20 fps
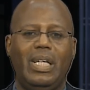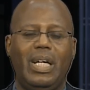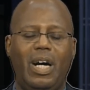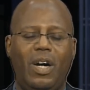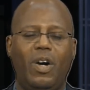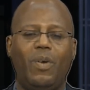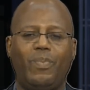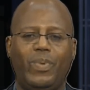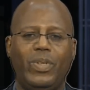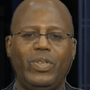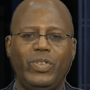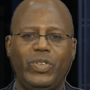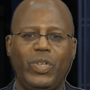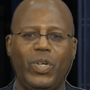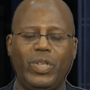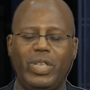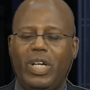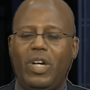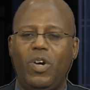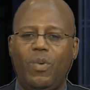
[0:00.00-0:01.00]
I hope you
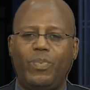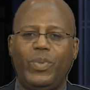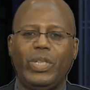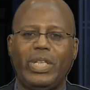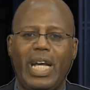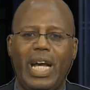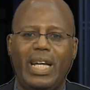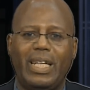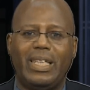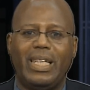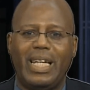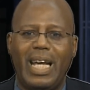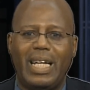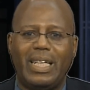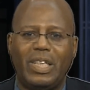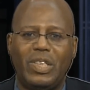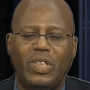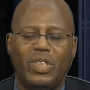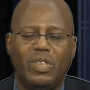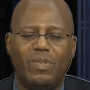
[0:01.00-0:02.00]
enjoyed it. I hope you
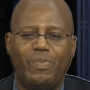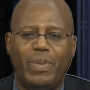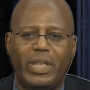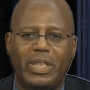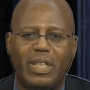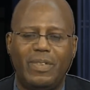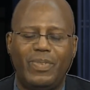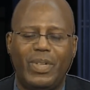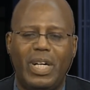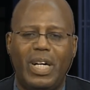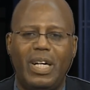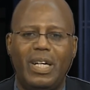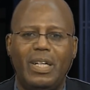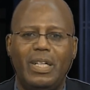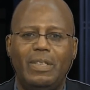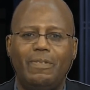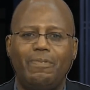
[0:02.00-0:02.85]
had a little bit of a